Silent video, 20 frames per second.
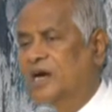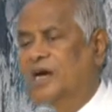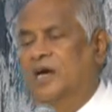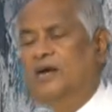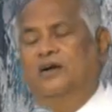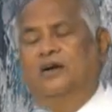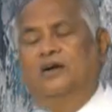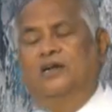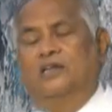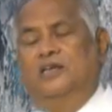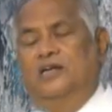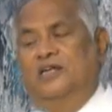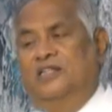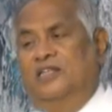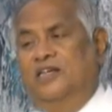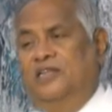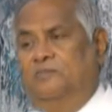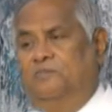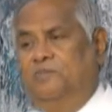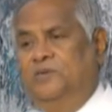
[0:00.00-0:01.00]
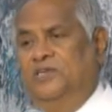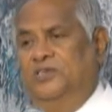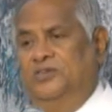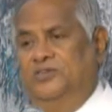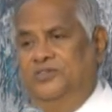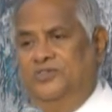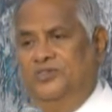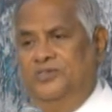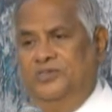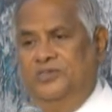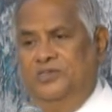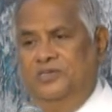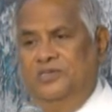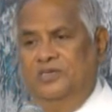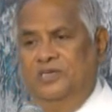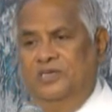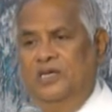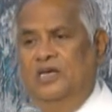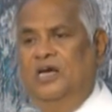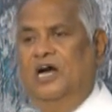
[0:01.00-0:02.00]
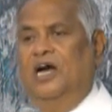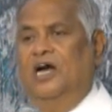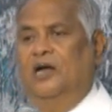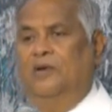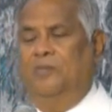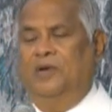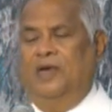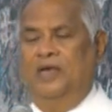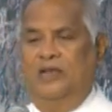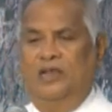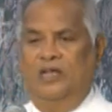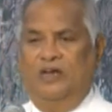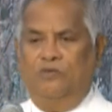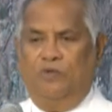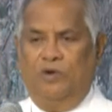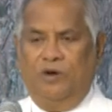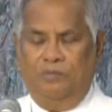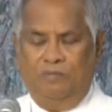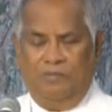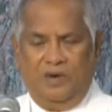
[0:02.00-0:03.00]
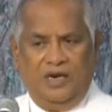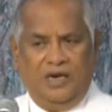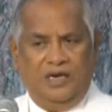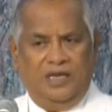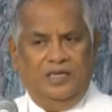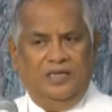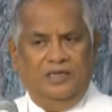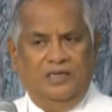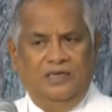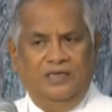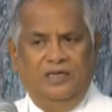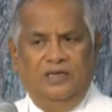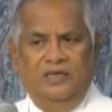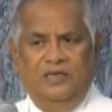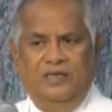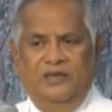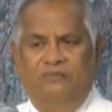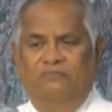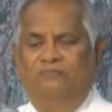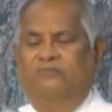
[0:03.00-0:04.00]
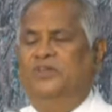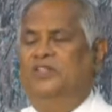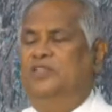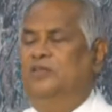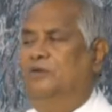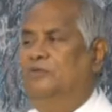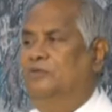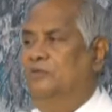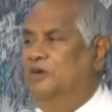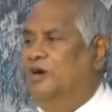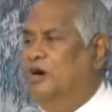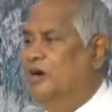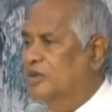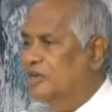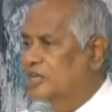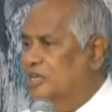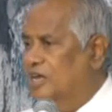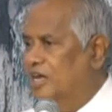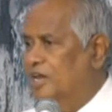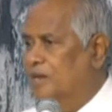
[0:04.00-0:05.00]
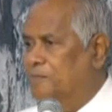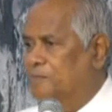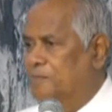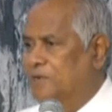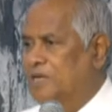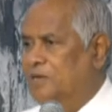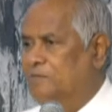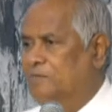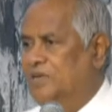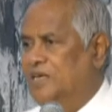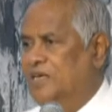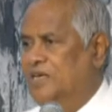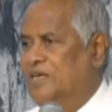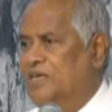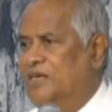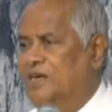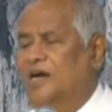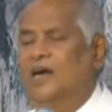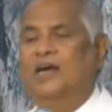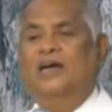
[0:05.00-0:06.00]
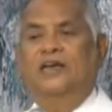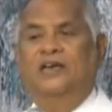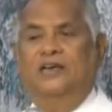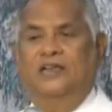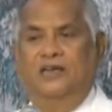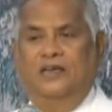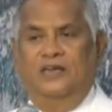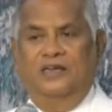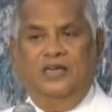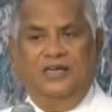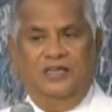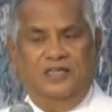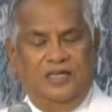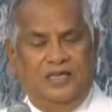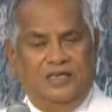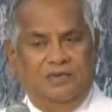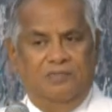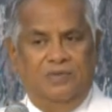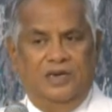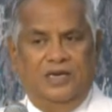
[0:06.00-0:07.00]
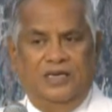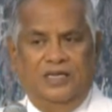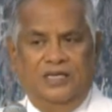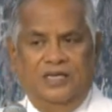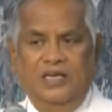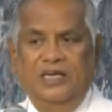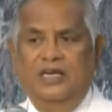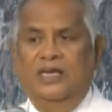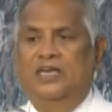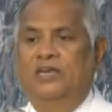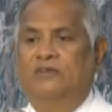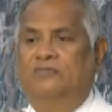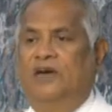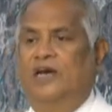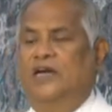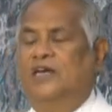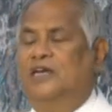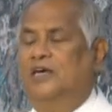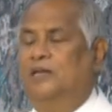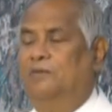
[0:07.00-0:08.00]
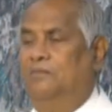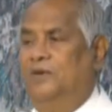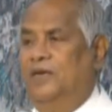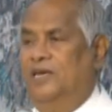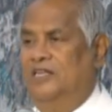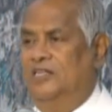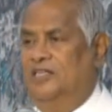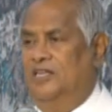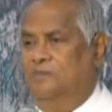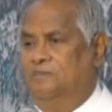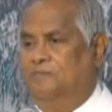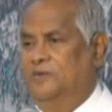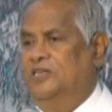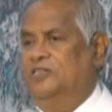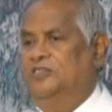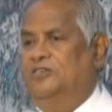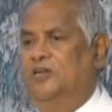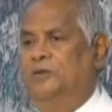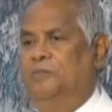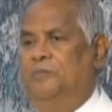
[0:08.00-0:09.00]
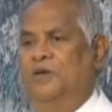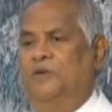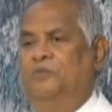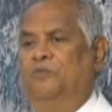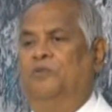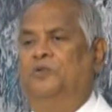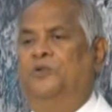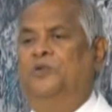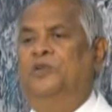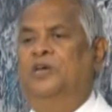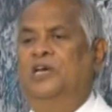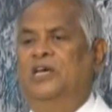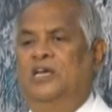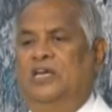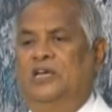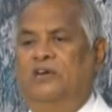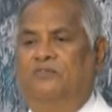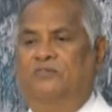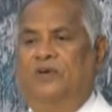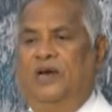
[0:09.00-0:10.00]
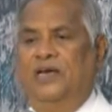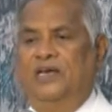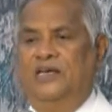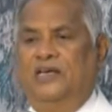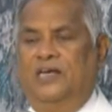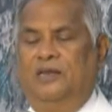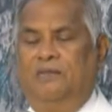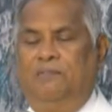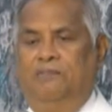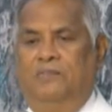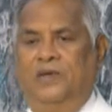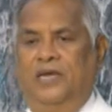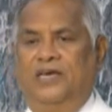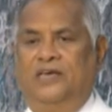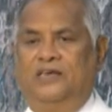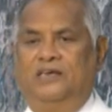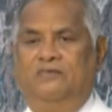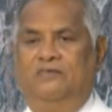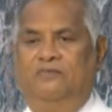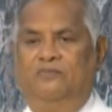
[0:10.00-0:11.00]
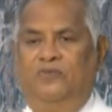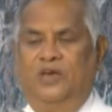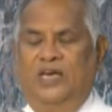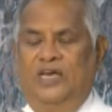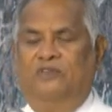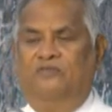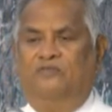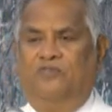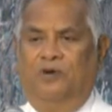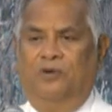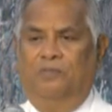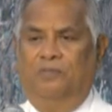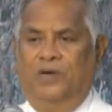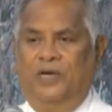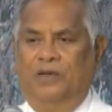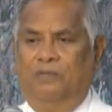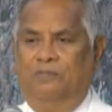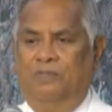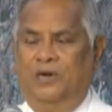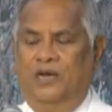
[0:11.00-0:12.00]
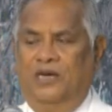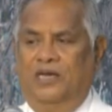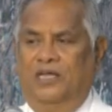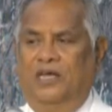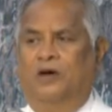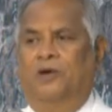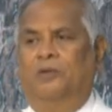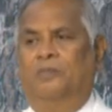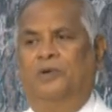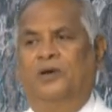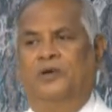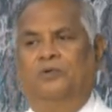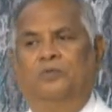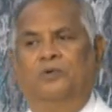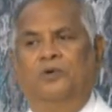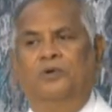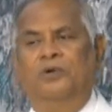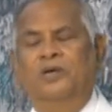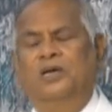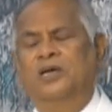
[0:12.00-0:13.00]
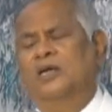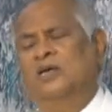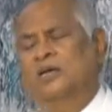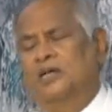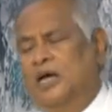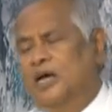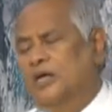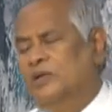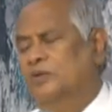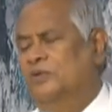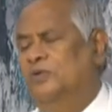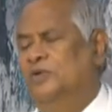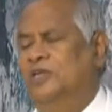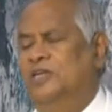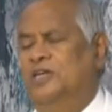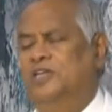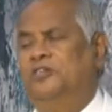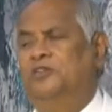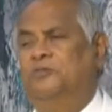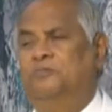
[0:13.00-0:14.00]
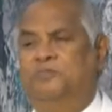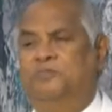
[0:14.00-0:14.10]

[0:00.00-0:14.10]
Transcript: I can't get that peace. I may require money. Without God helping me, I cannot get that money. If I can make that peace on my own, if I can make way for my money on my own, I no need to